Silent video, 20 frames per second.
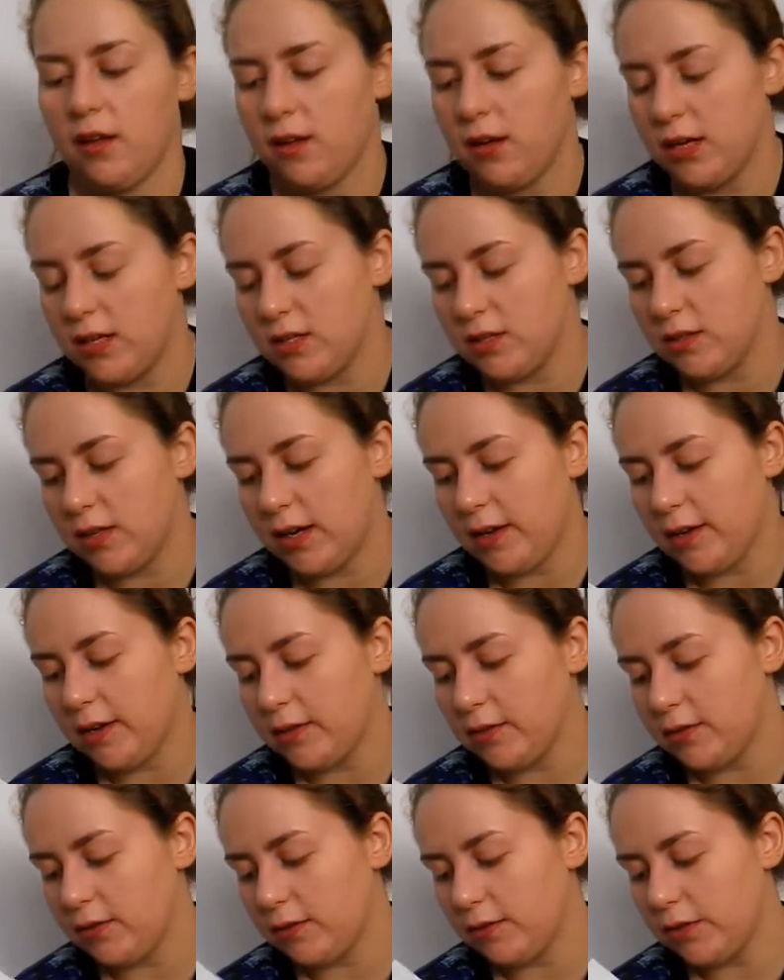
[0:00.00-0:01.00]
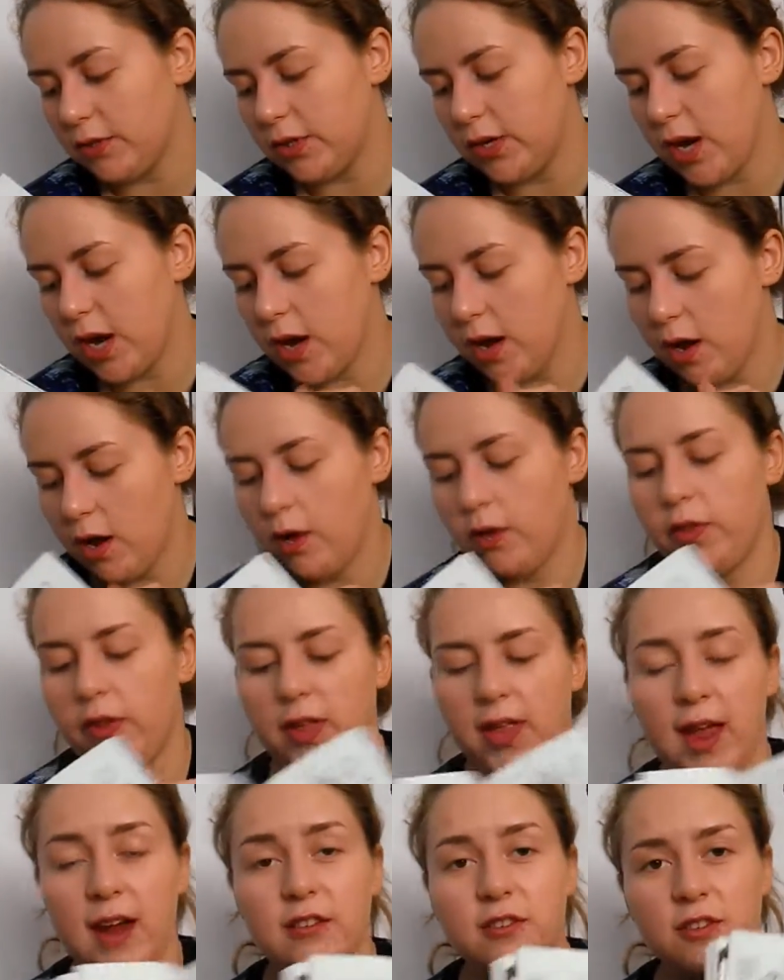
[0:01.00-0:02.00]
Chris Riddell has illustrated all
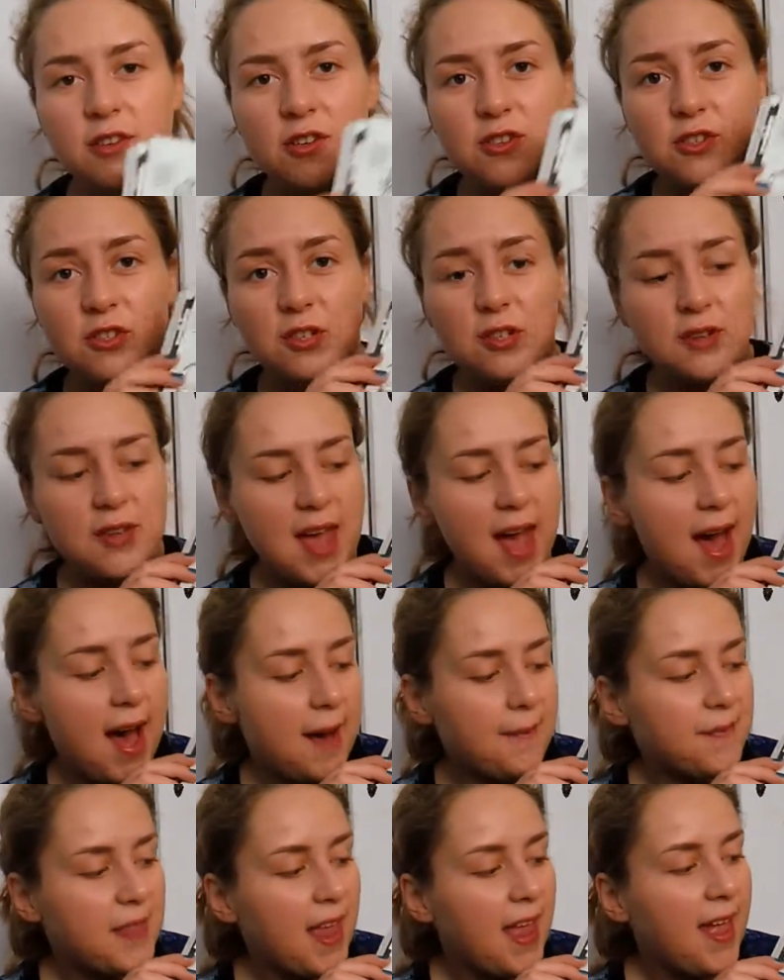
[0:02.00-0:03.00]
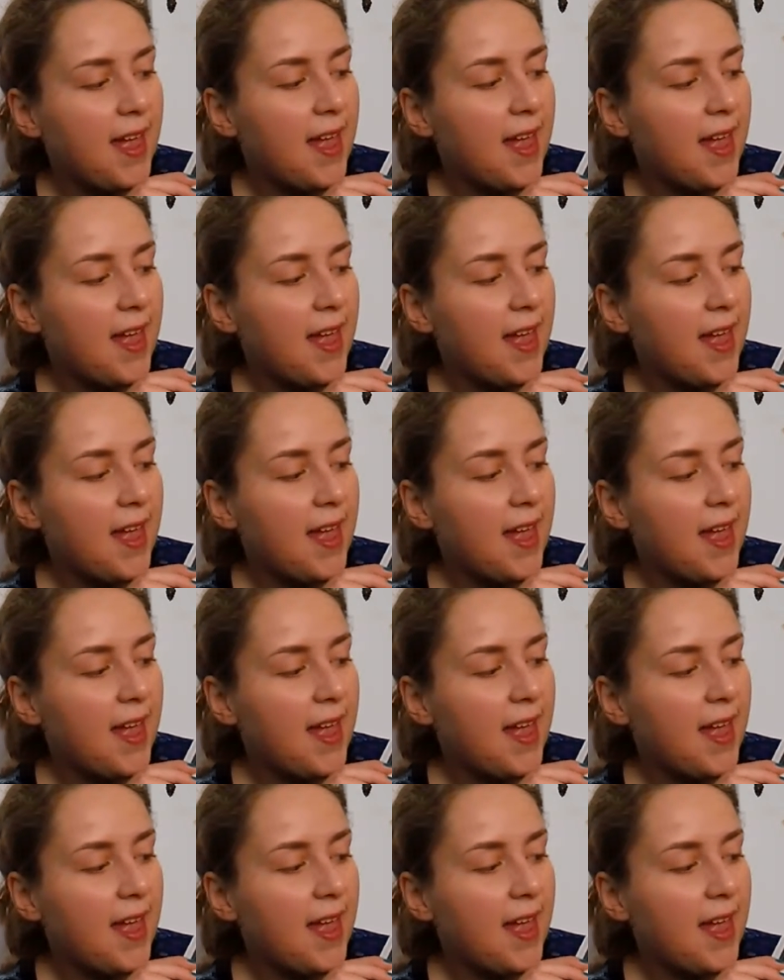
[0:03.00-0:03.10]
the characters. So yeah,